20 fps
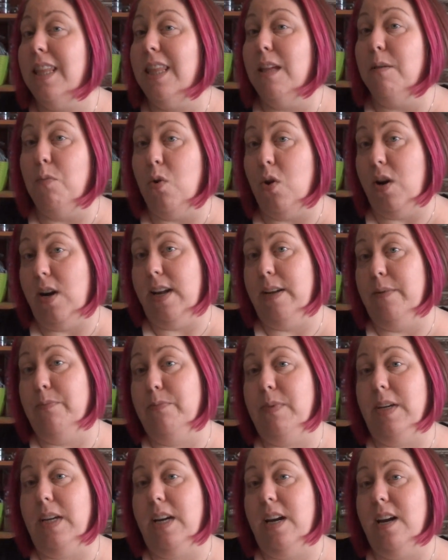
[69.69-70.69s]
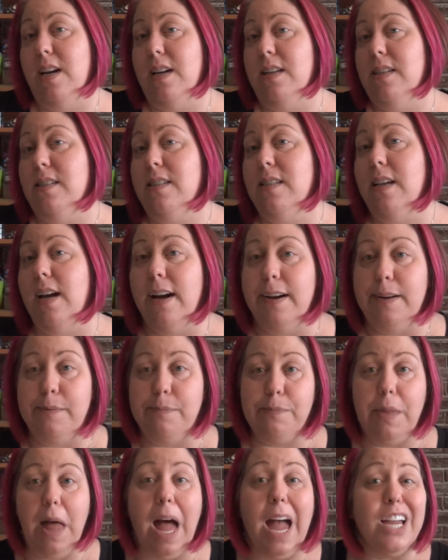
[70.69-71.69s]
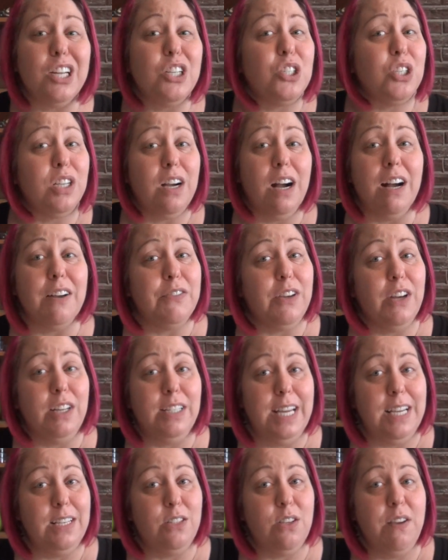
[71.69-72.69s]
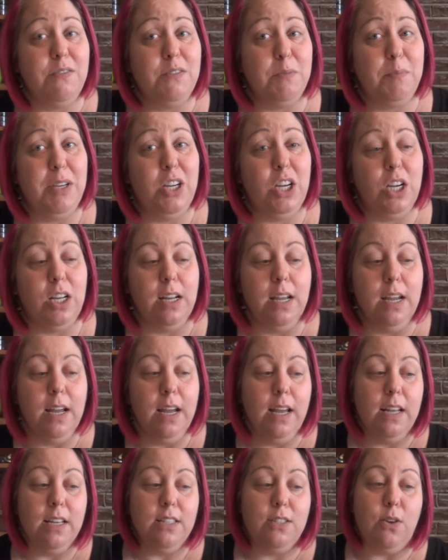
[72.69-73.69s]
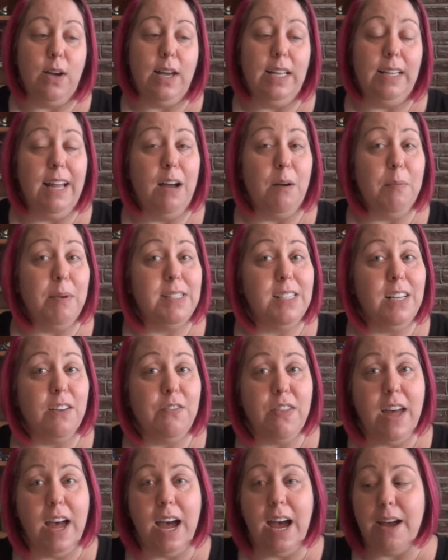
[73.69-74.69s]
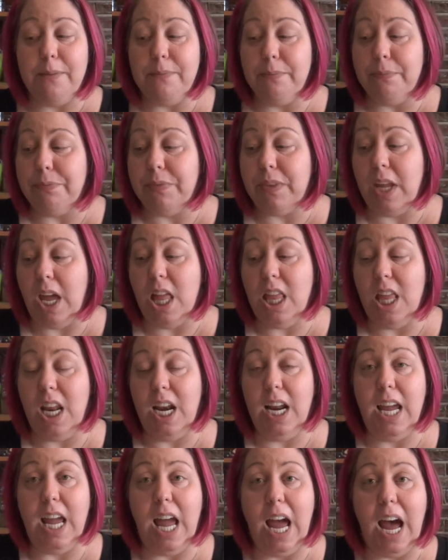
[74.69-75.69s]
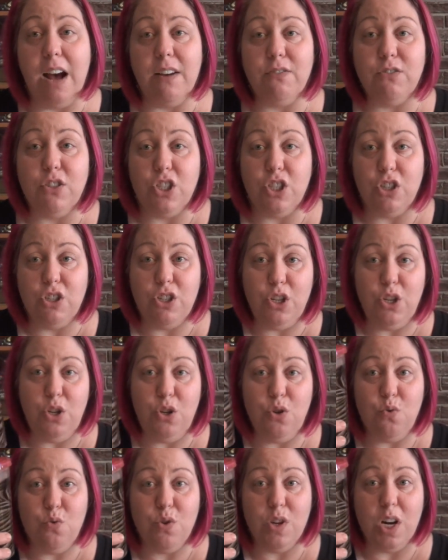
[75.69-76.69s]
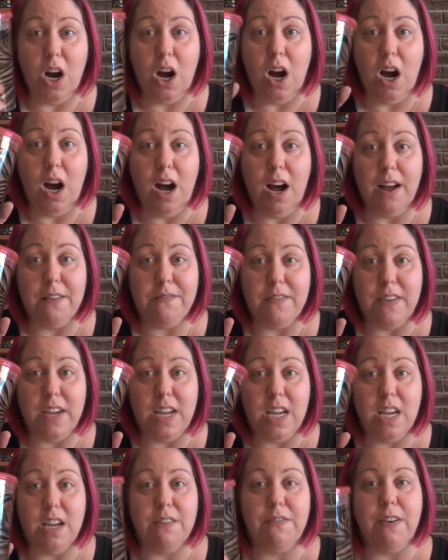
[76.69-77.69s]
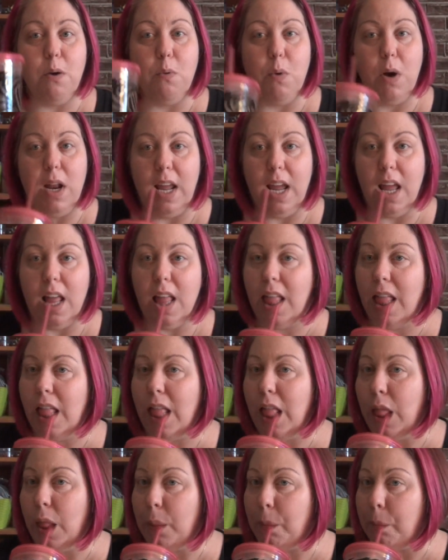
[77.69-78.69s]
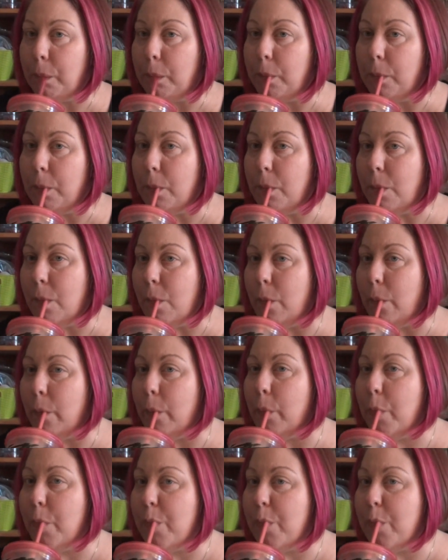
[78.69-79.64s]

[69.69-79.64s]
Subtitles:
the morning because I could drink coffee all day, so I have to be good. So I allow myself that, and then I get afternoon coffee if I want it.